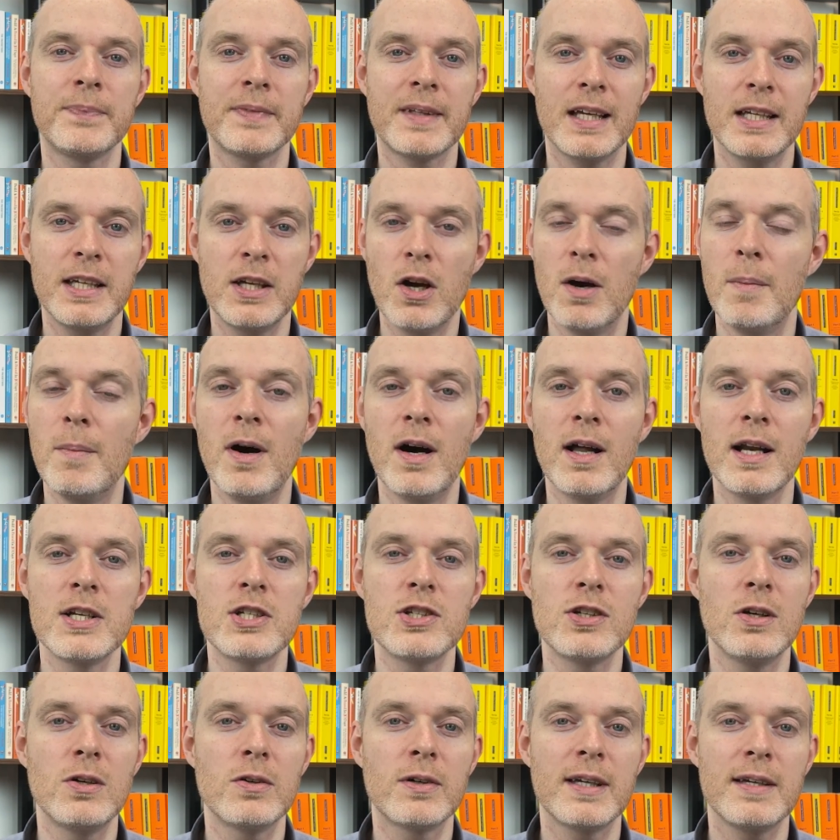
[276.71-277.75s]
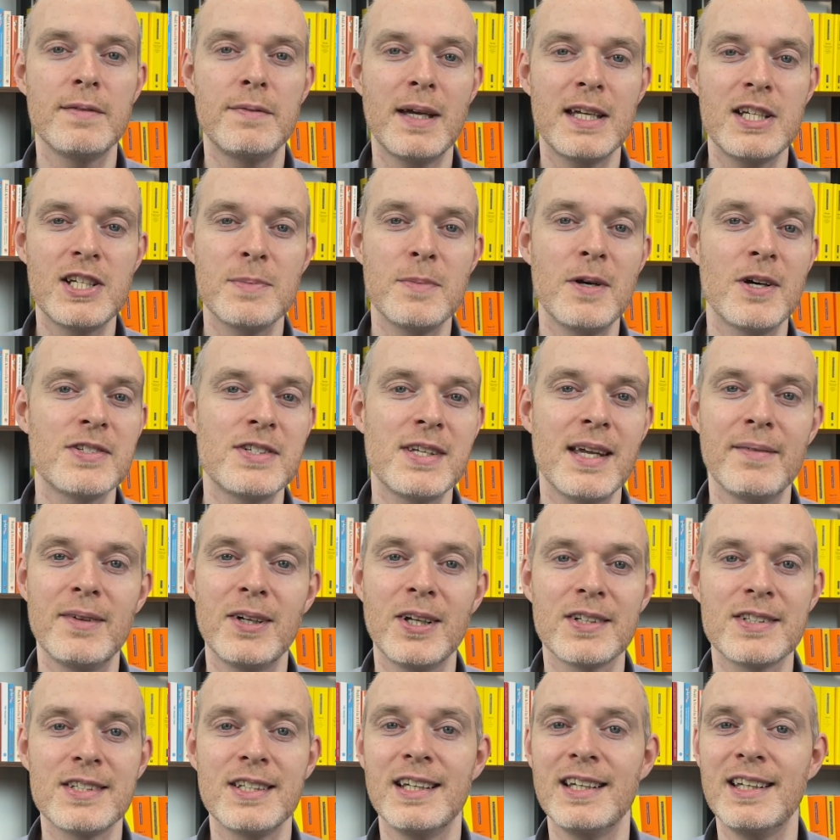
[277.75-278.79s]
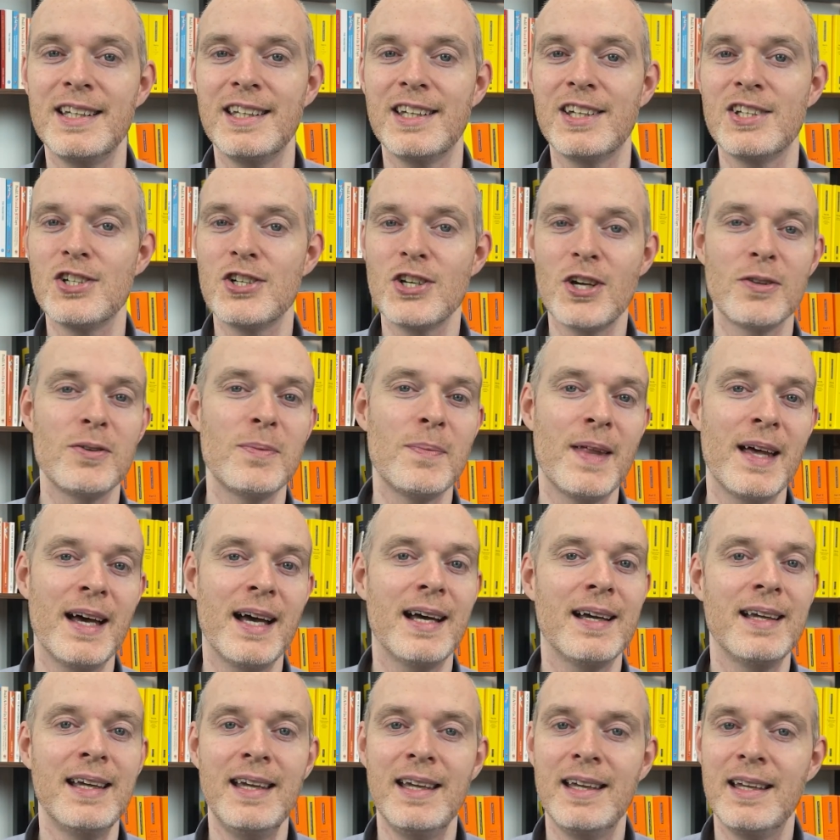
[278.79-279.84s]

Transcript: You got mileage log. If HMRC ever looked at it, you can show them that.